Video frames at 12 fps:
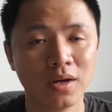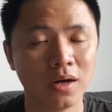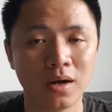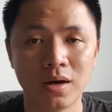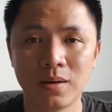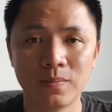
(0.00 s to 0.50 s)

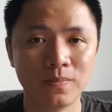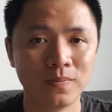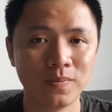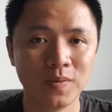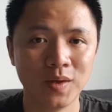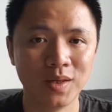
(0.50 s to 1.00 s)

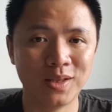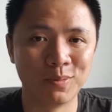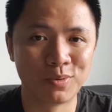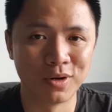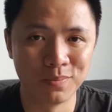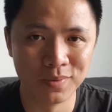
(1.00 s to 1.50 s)
the
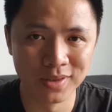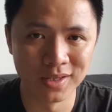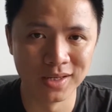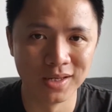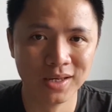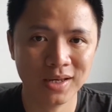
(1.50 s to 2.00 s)

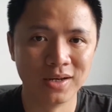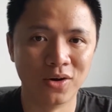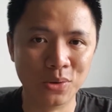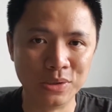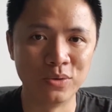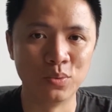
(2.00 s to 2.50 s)
property
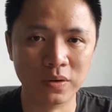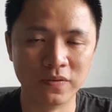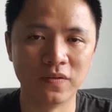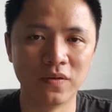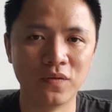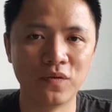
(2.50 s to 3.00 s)
only
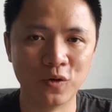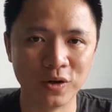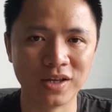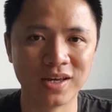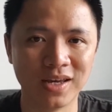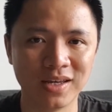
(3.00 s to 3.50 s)
worth
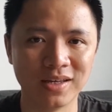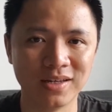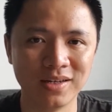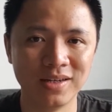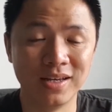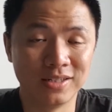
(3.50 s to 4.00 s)
40K.
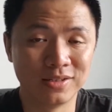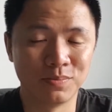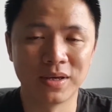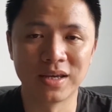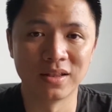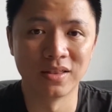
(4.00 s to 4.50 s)
He's
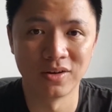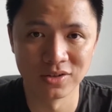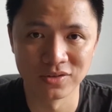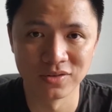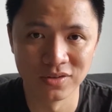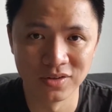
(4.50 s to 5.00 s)
making
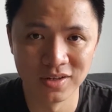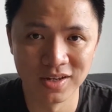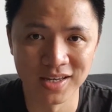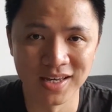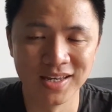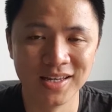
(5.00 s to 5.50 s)
loss.
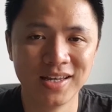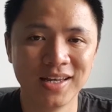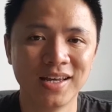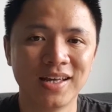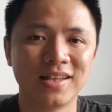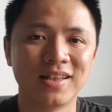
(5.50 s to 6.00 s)
Okay.
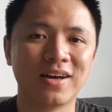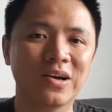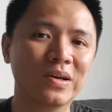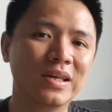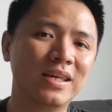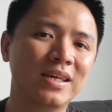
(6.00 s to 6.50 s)
Now
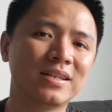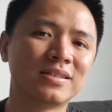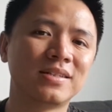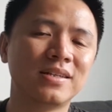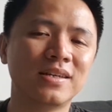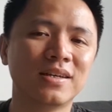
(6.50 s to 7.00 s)
here's
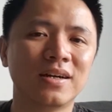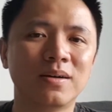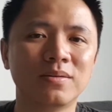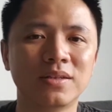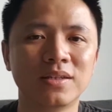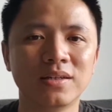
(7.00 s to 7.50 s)

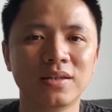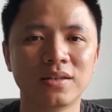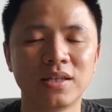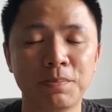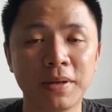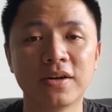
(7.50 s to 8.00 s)
the
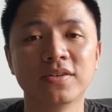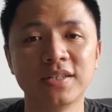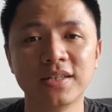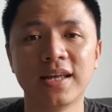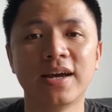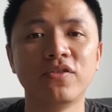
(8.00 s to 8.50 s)
typical
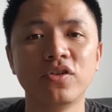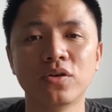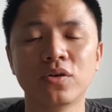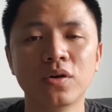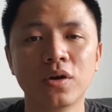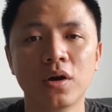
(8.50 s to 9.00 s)

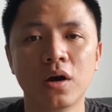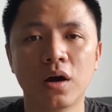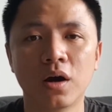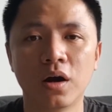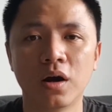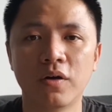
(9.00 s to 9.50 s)
scenario
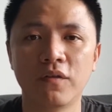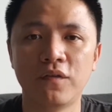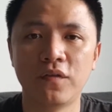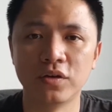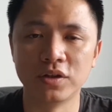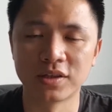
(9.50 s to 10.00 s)

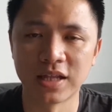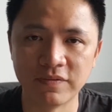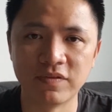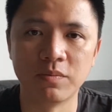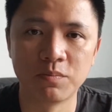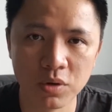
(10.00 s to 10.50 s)
for the
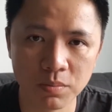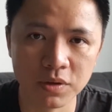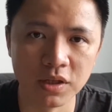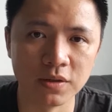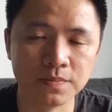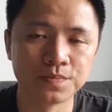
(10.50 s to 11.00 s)
type of
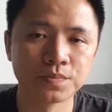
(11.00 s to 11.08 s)
property.